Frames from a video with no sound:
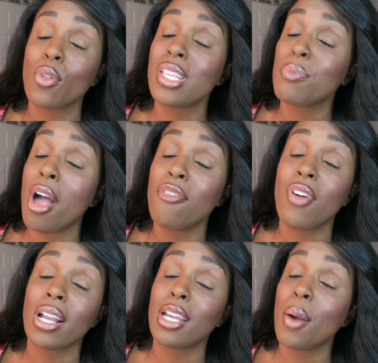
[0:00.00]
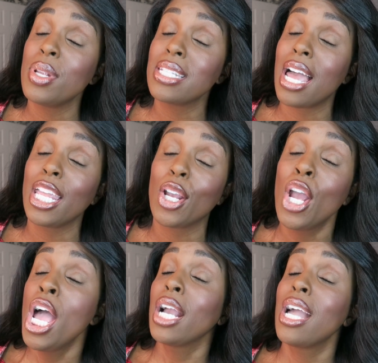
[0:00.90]
So these motherfucking companies out
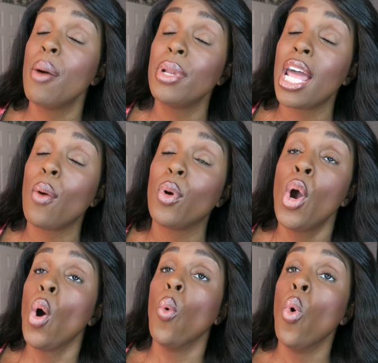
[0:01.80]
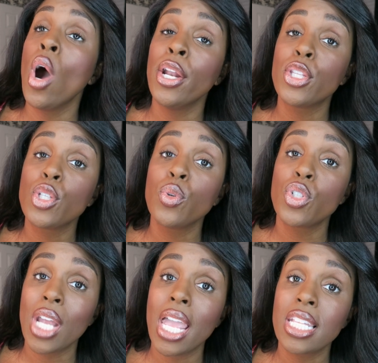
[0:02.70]
here coming out with one or two
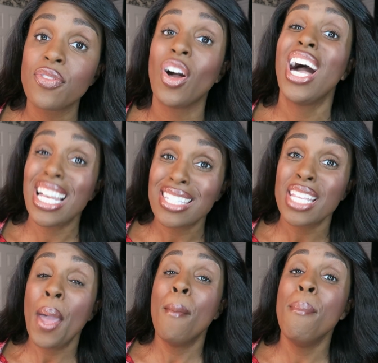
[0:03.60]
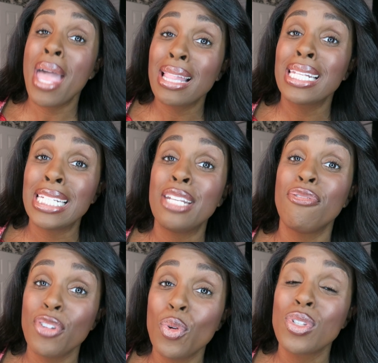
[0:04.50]
shades for us, melanin
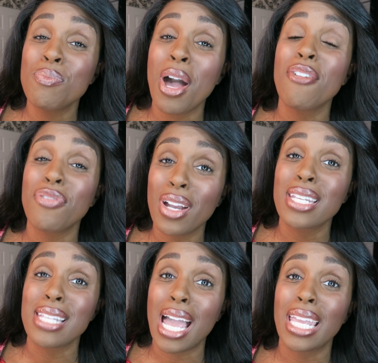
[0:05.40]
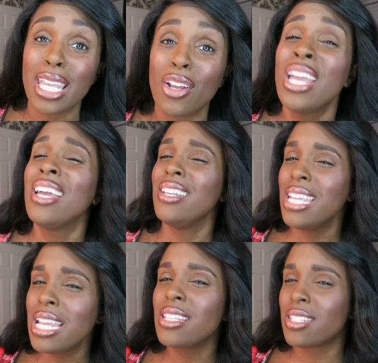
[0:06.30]
infused motherfuckers out here
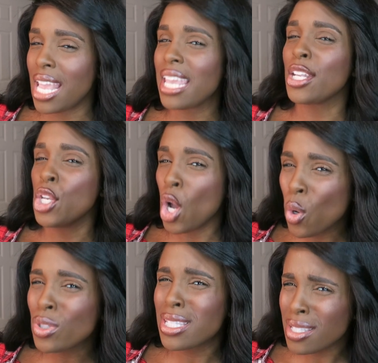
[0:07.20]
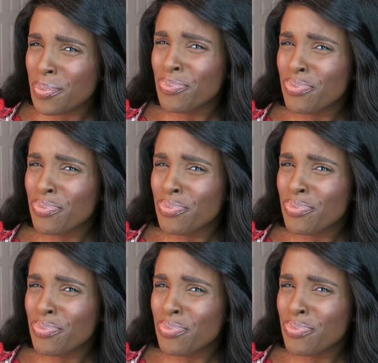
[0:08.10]
need to take take notes